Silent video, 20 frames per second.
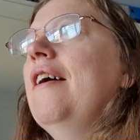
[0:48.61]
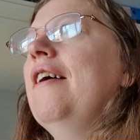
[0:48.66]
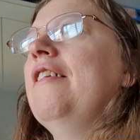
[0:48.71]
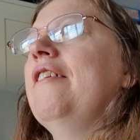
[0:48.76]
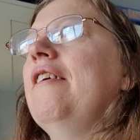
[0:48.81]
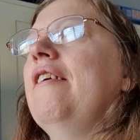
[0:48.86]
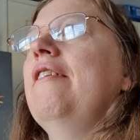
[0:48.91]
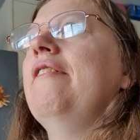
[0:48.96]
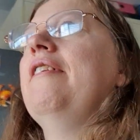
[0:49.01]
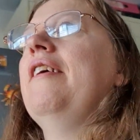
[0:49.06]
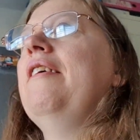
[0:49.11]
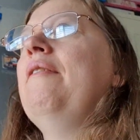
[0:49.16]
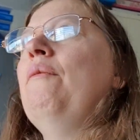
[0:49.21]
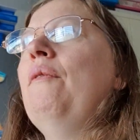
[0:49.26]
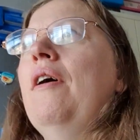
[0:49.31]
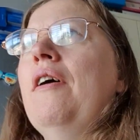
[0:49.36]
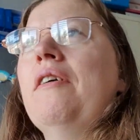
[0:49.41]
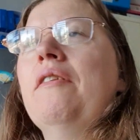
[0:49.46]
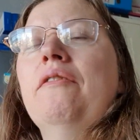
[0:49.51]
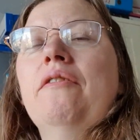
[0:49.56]
Of course, I
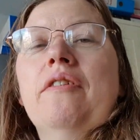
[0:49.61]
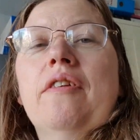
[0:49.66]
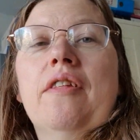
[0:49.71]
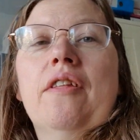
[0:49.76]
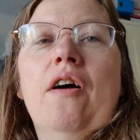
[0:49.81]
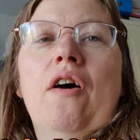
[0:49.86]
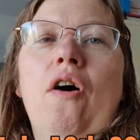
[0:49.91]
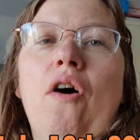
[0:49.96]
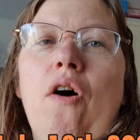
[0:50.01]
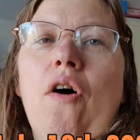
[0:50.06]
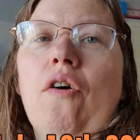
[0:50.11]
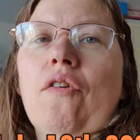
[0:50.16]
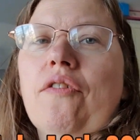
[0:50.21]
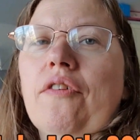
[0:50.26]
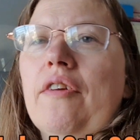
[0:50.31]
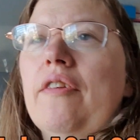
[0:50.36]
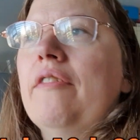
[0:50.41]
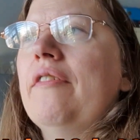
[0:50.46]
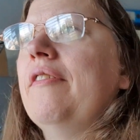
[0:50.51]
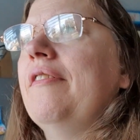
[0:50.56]
welcome to the hot
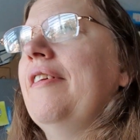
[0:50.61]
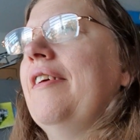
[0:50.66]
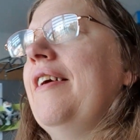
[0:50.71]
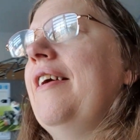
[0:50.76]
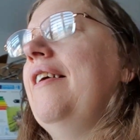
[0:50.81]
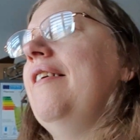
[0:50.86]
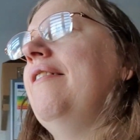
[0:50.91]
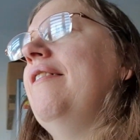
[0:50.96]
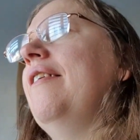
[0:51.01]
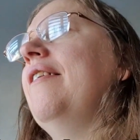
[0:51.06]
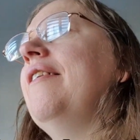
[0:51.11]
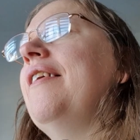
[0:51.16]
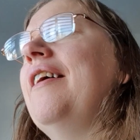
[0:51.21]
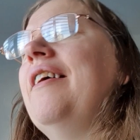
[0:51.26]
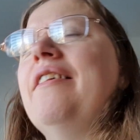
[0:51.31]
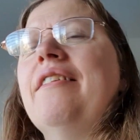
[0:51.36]
and sticky Sunday.